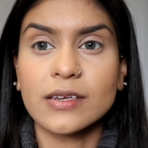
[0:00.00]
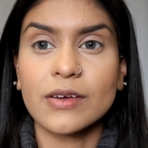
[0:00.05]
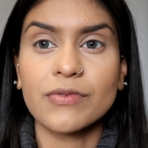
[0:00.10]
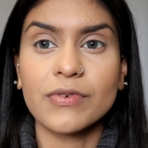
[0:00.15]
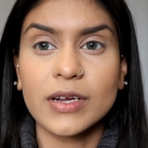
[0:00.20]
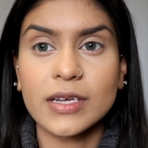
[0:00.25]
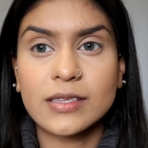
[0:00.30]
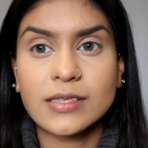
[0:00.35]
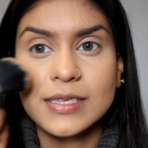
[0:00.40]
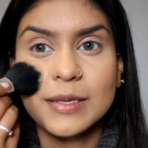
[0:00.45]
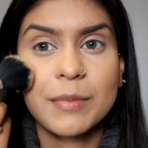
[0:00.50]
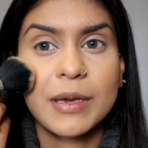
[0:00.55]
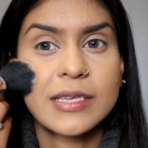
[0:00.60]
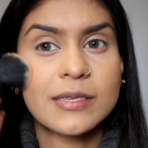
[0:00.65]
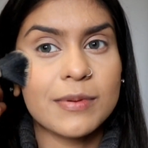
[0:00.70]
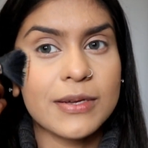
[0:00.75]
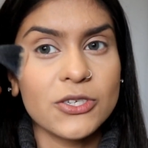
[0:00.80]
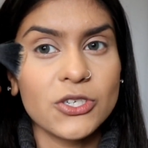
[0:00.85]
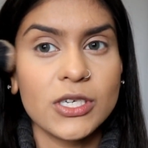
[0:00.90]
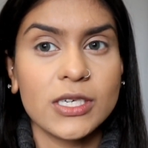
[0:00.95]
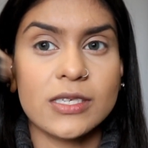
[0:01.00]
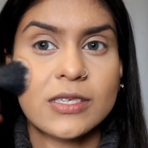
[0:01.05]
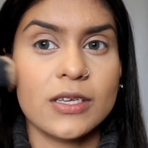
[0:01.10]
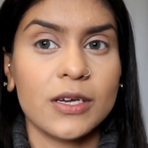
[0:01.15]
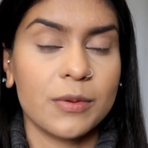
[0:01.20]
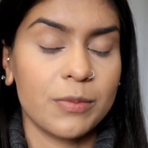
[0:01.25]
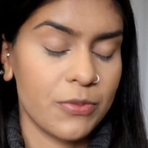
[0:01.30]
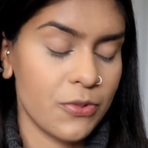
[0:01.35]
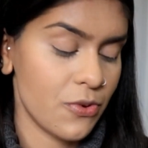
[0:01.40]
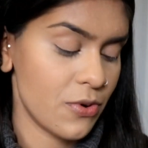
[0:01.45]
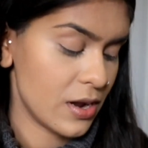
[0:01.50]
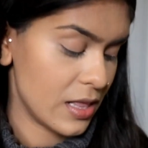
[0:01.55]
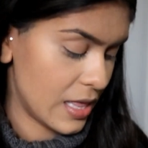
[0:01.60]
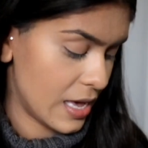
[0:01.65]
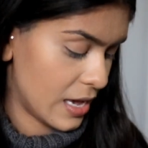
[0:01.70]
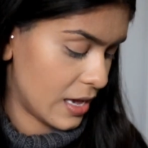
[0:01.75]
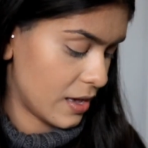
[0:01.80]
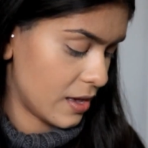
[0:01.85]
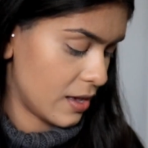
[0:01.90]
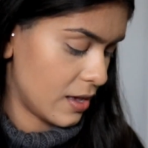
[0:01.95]
difference. It makes my cheeks look more
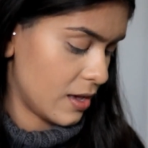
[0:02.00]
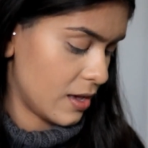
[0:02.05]
like